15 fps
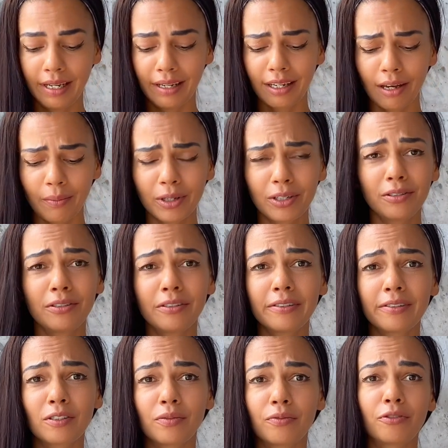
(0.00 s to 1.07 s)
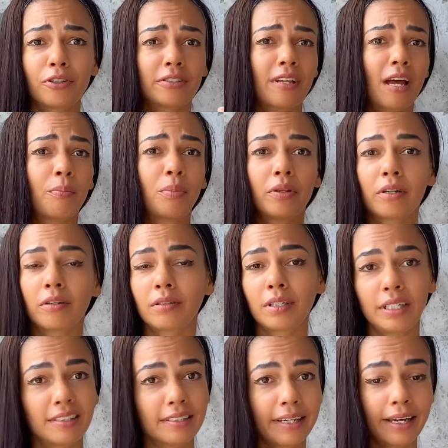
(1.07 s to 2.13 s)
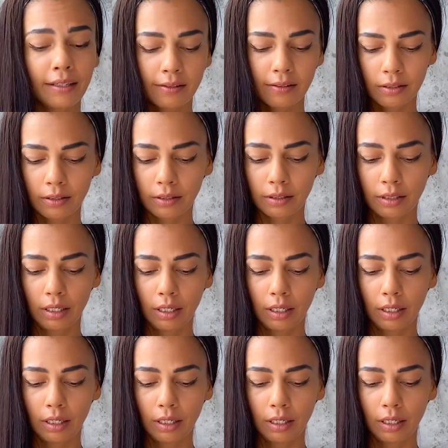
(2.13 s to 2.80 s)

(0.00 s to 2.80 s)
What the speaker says: chemicals, for example, that are linked to cancer,